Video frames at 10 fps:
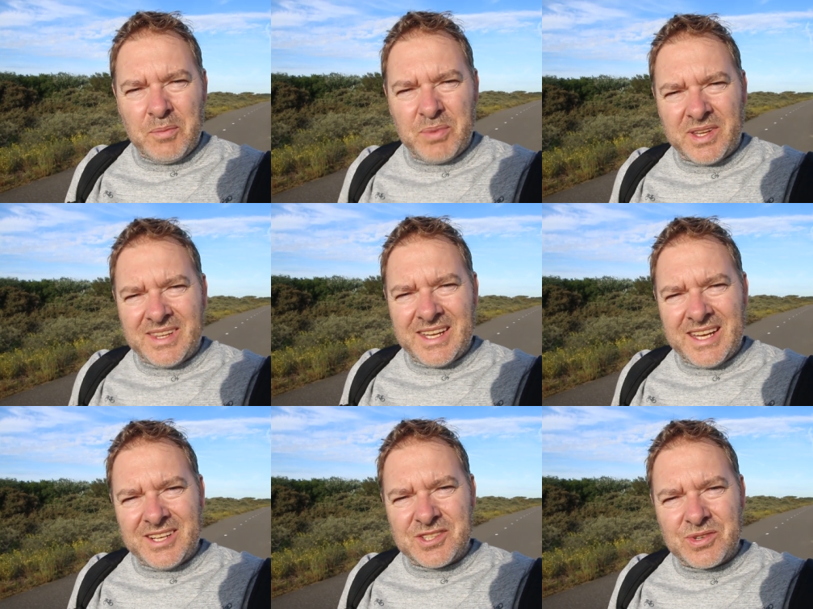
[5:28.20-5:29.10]
but
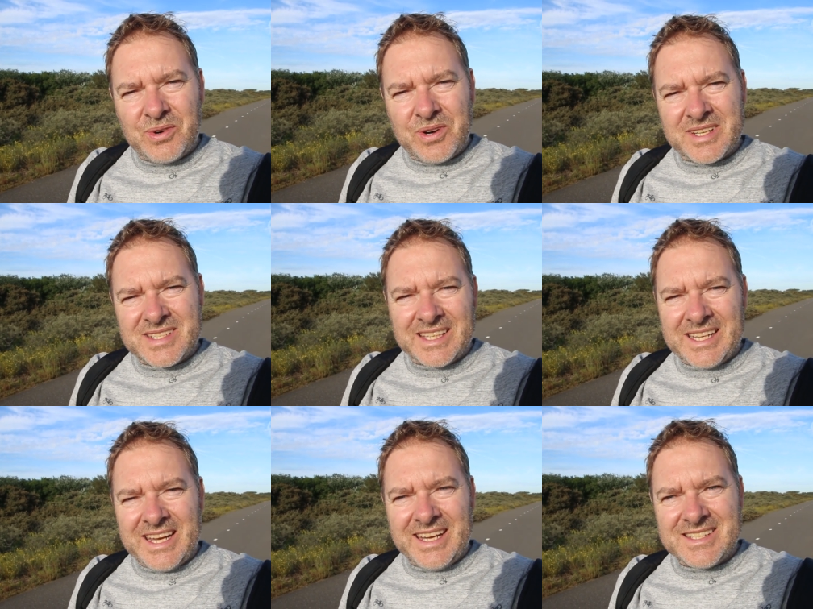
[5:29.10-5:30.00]
they're
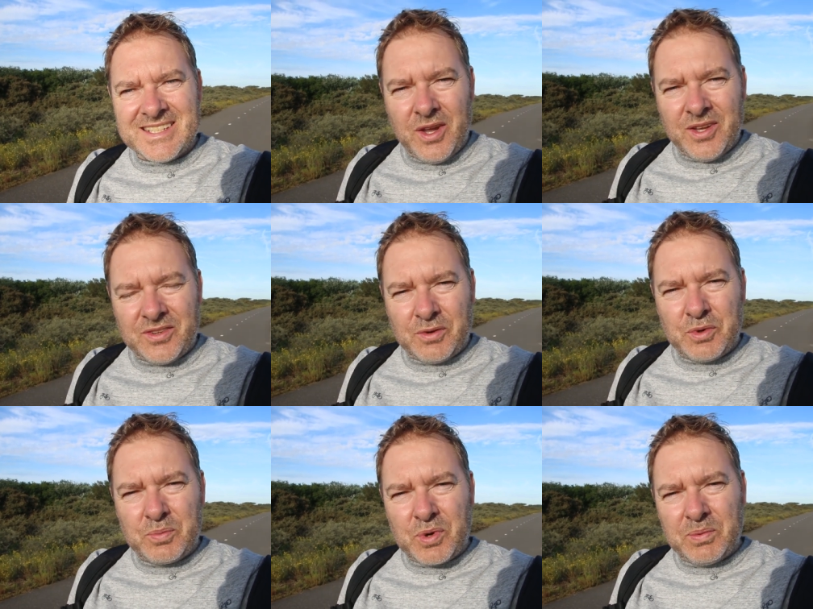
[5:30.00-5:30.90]
notoriously edgy, so
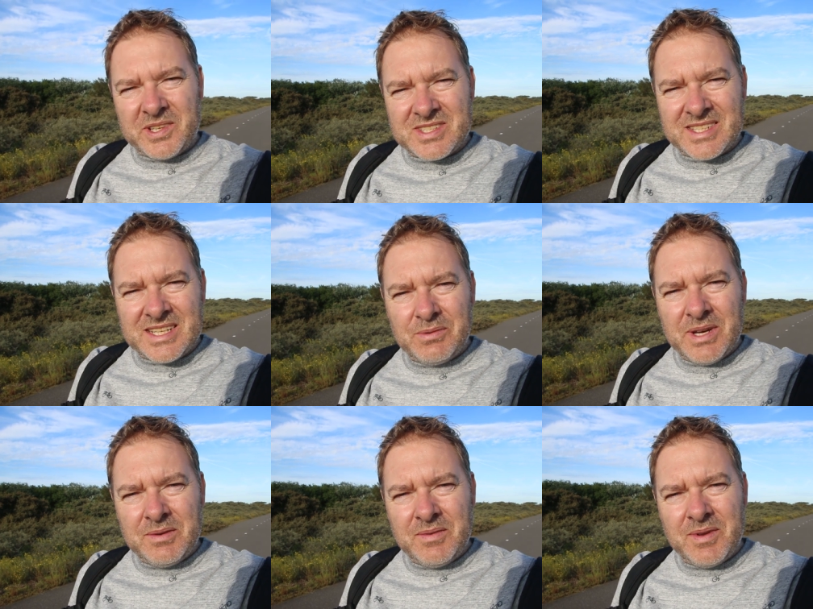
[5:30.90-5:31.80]
we'll probably see
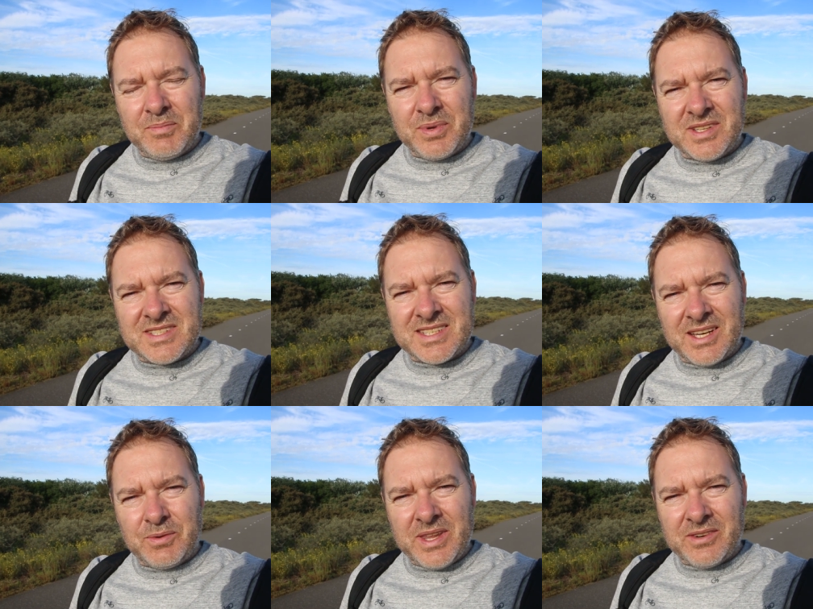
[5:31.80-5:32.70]
one. But
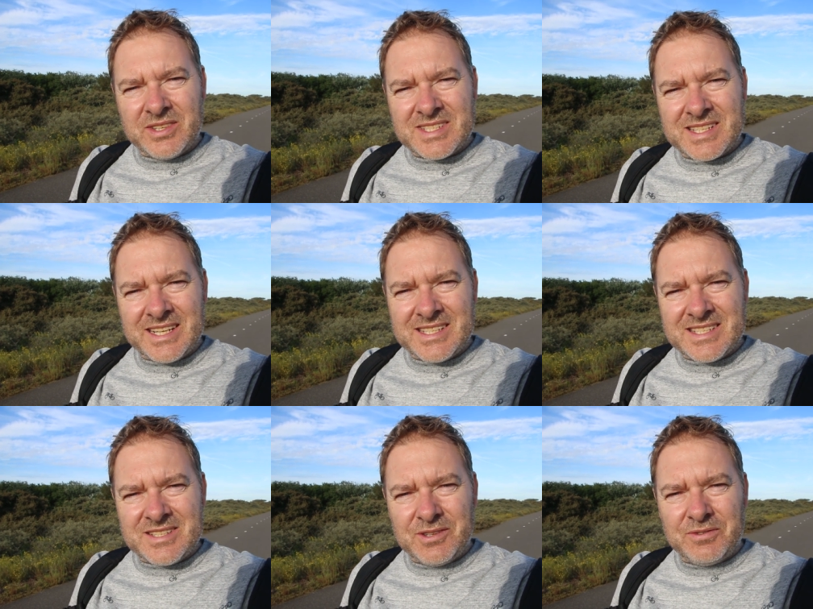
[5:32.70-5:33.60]
uh, whether it stays
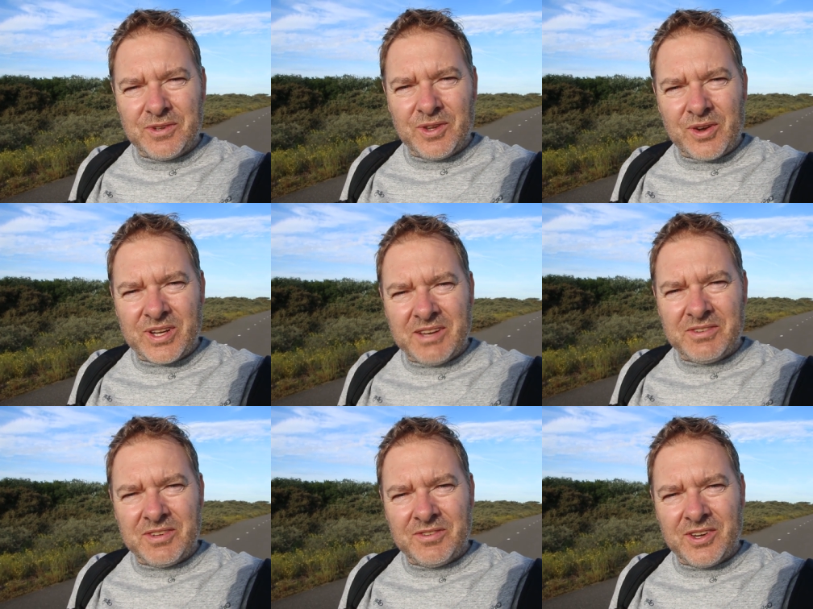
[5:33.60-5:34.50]
still for long
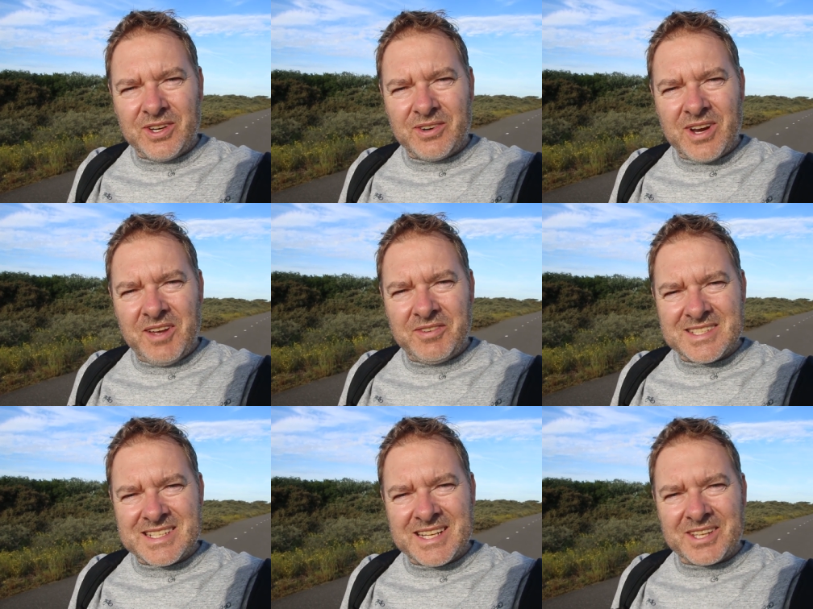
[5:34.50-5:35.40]
enough to photograph
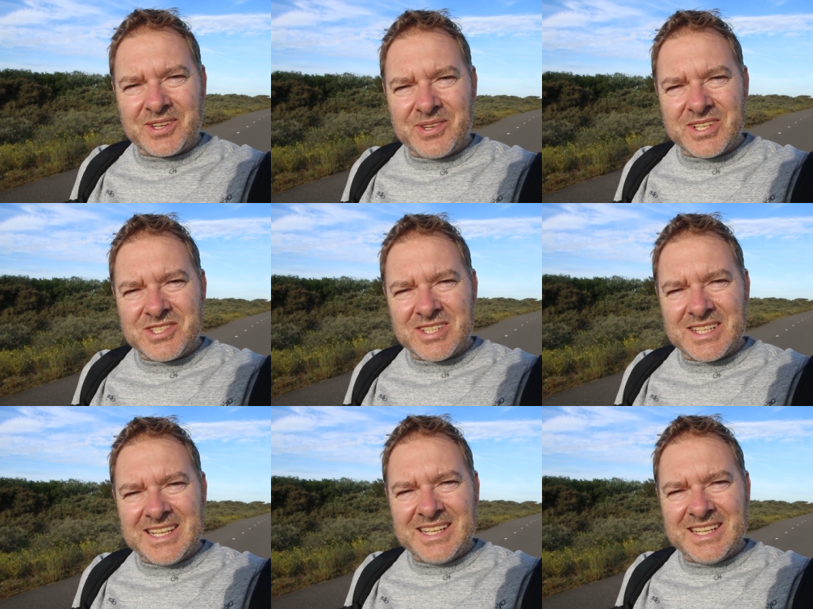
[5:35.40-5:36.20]
is another question.